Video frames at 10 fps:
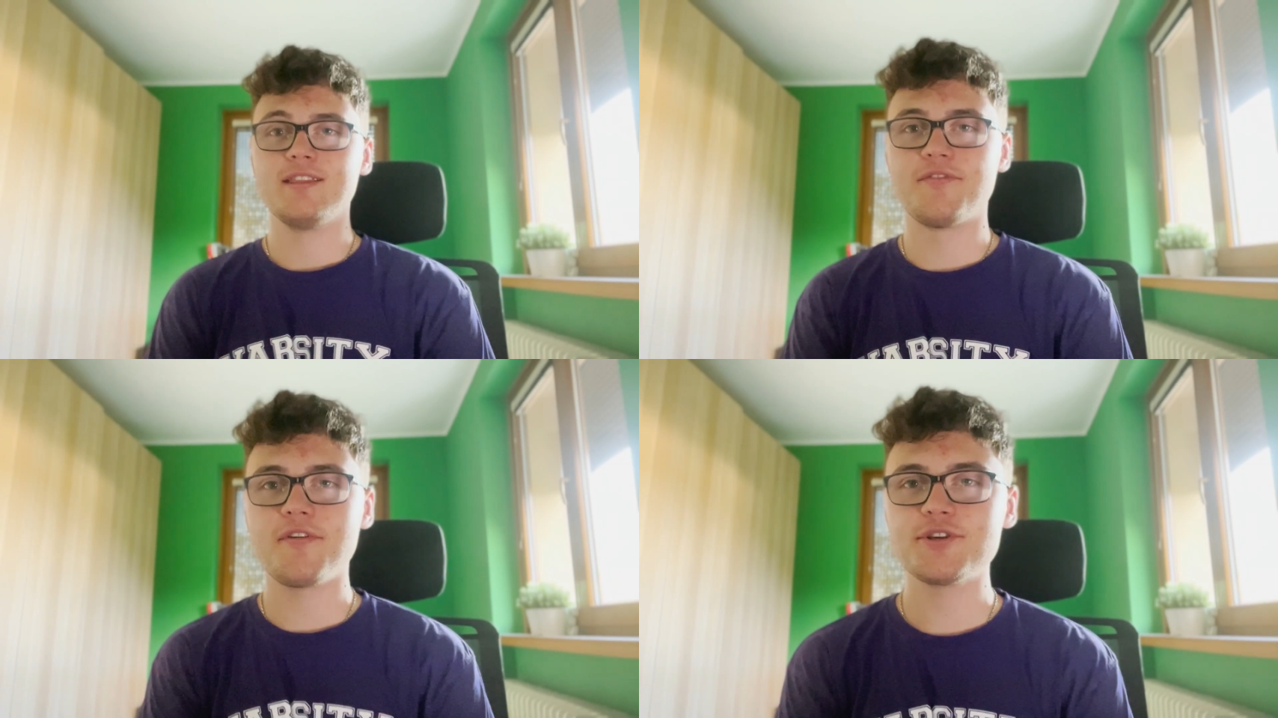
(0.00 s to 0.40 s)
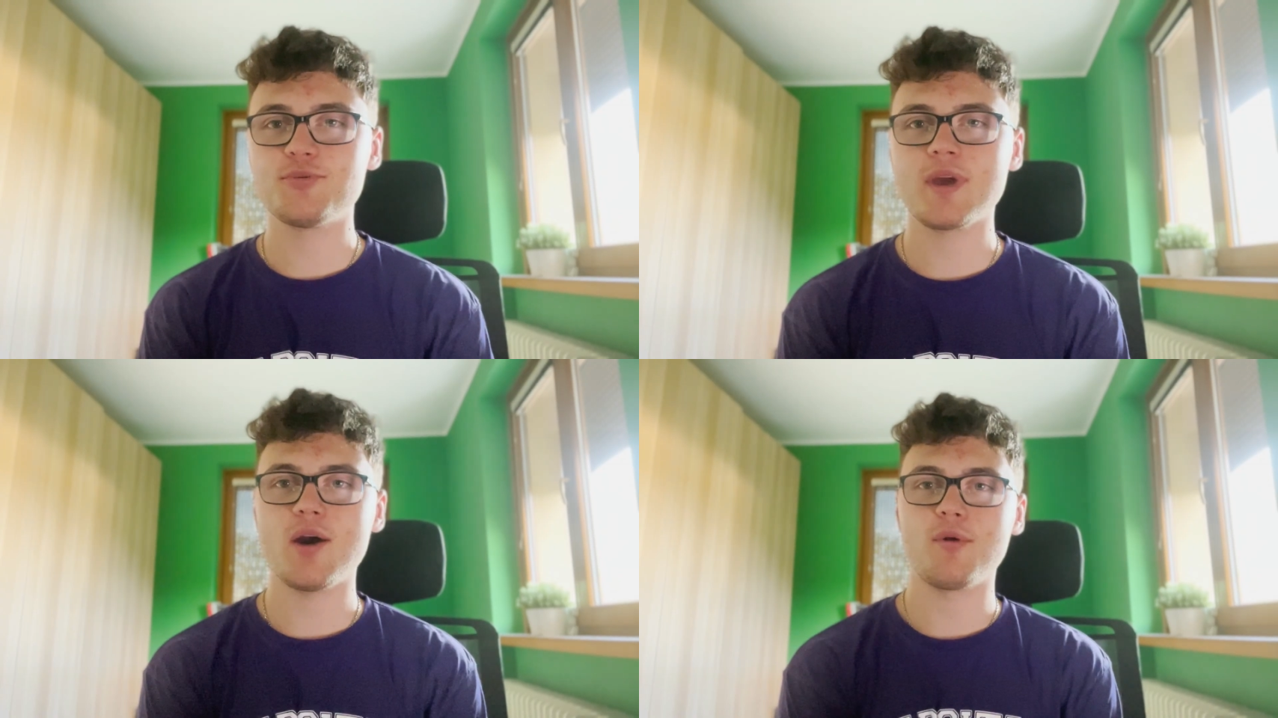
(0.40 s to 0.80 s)
The
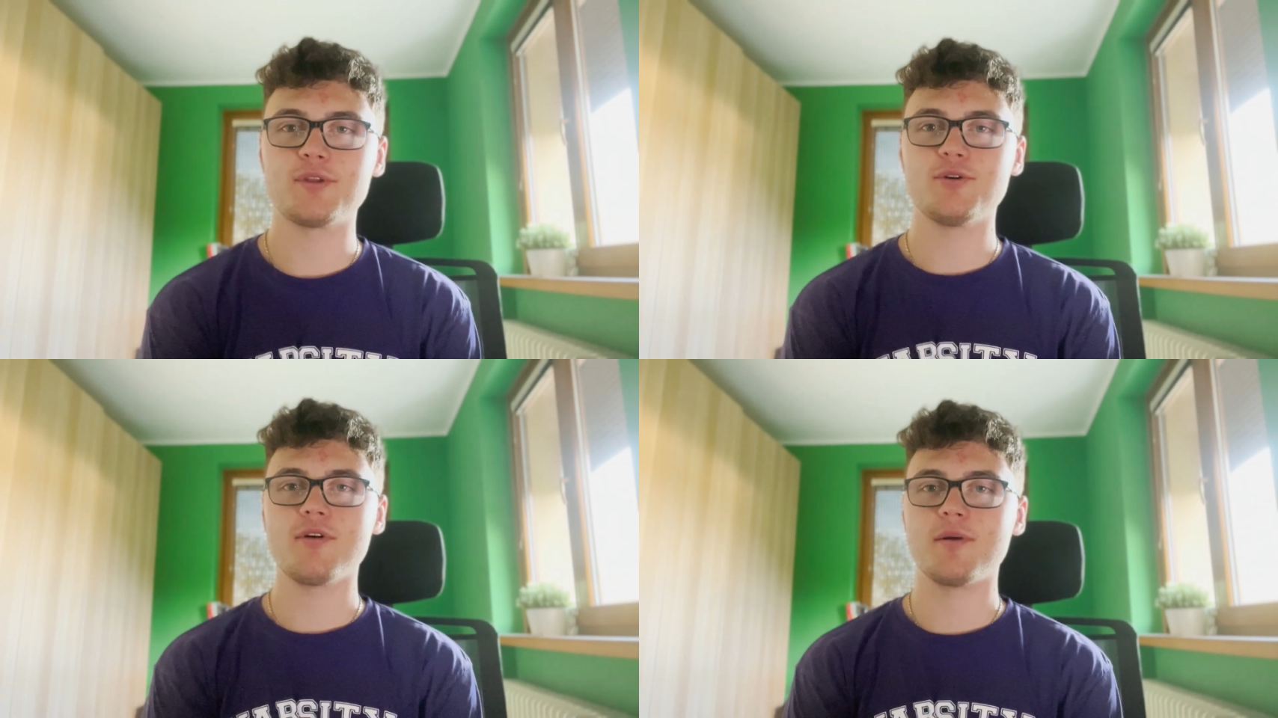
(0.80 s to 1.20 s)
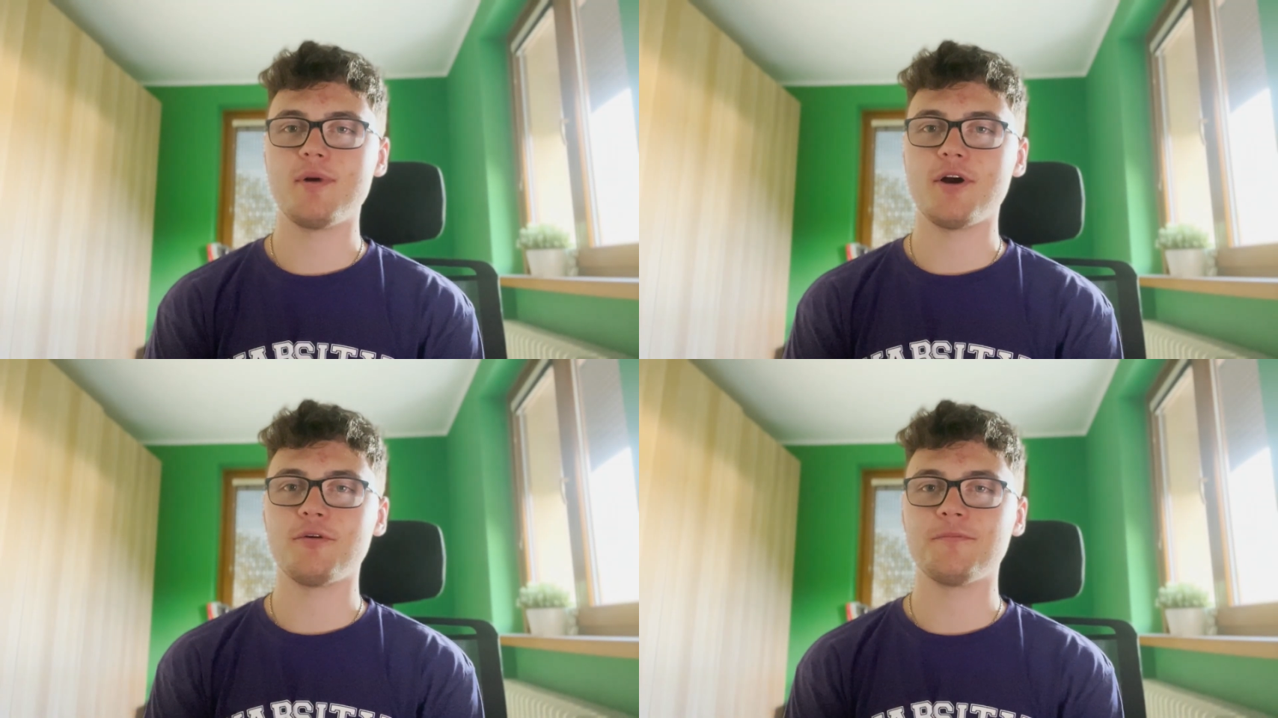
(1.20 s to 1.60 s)
first thing I want to talk
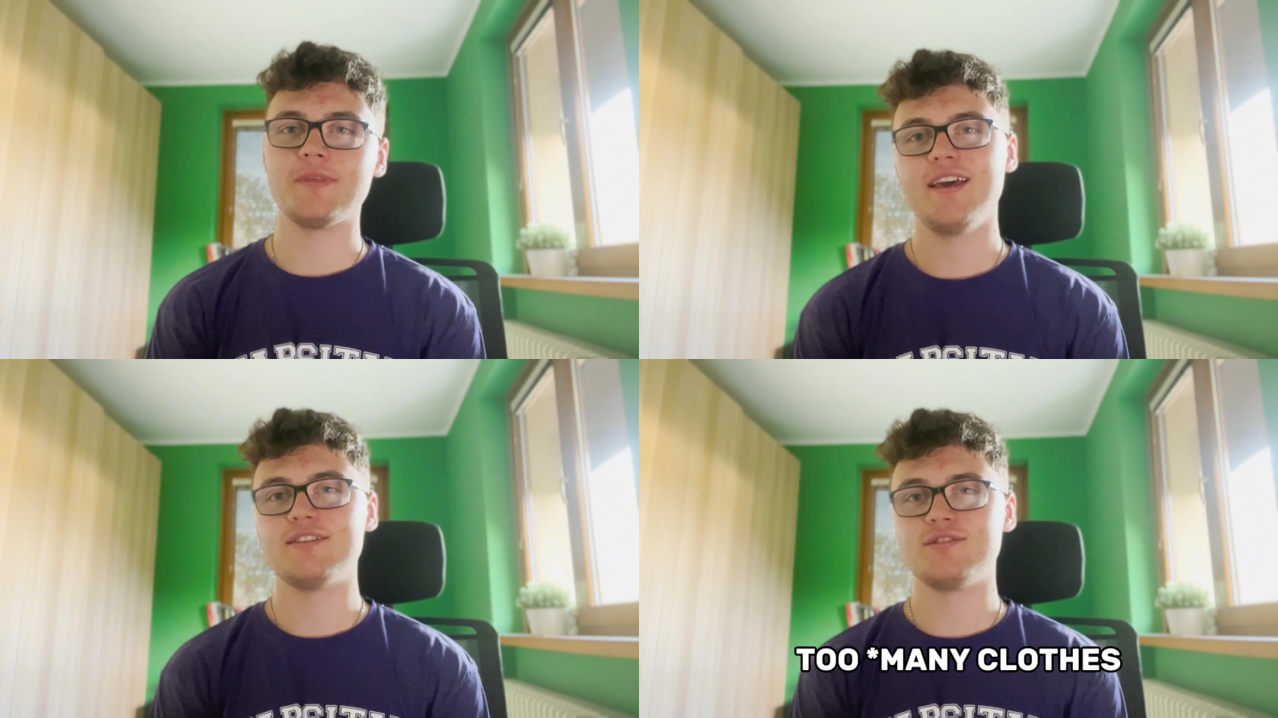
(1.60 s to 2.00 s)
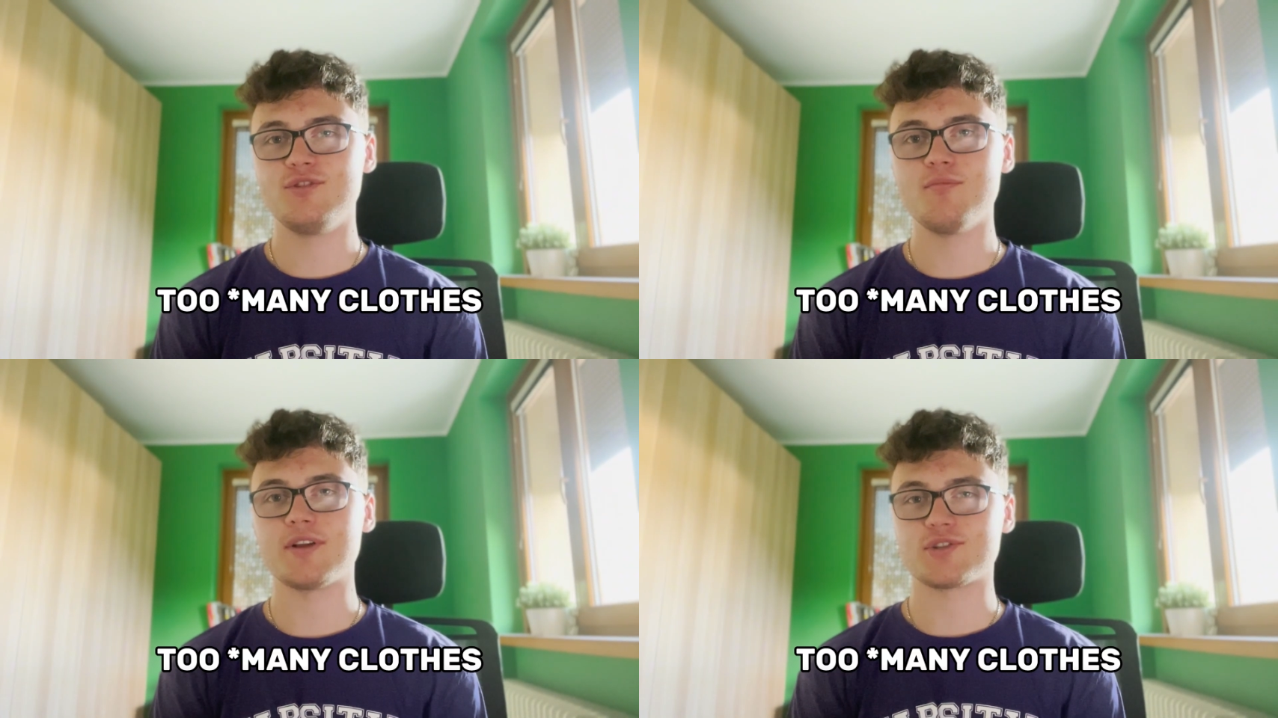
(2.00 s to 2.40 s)
about is
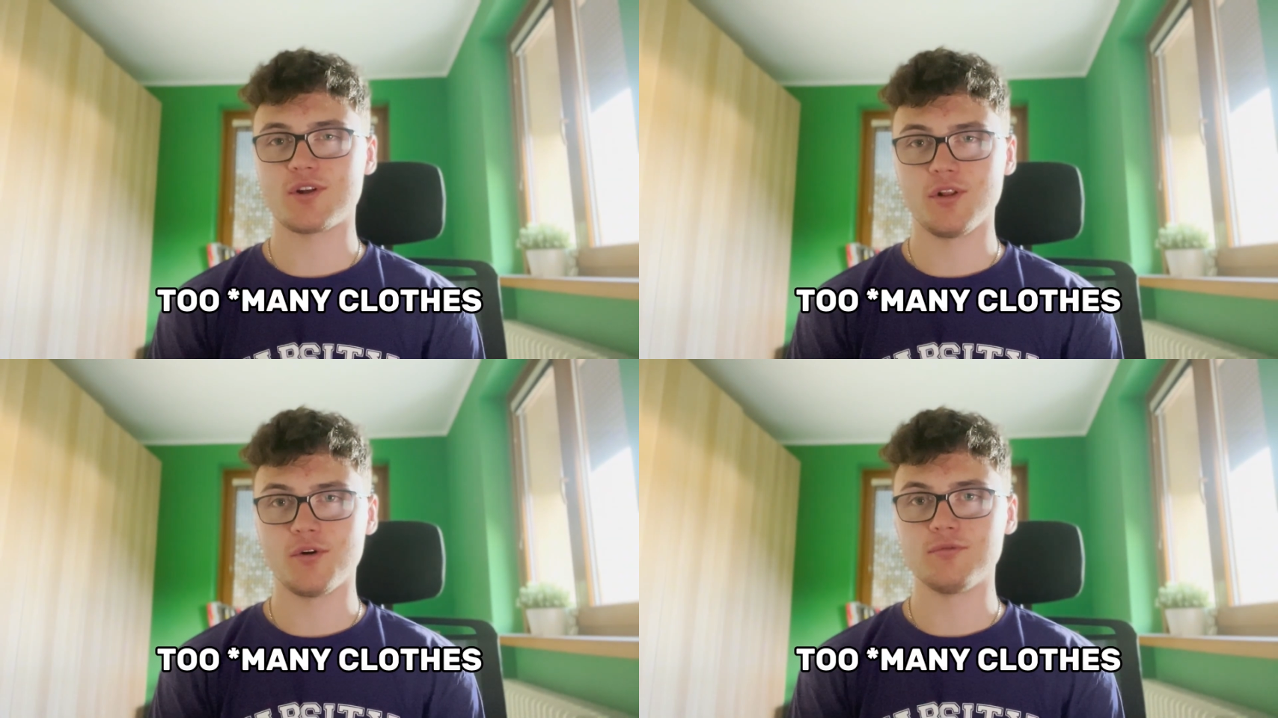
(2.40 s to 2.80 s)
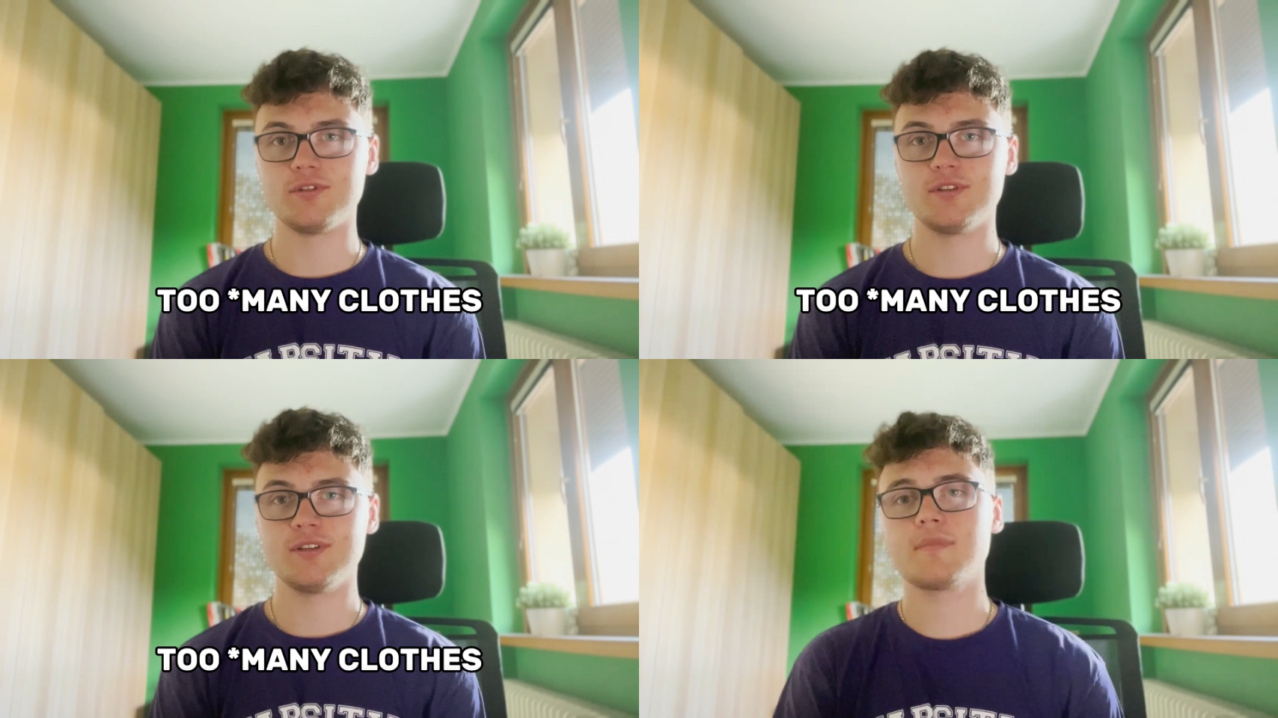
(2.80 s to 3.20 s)
too much clothes.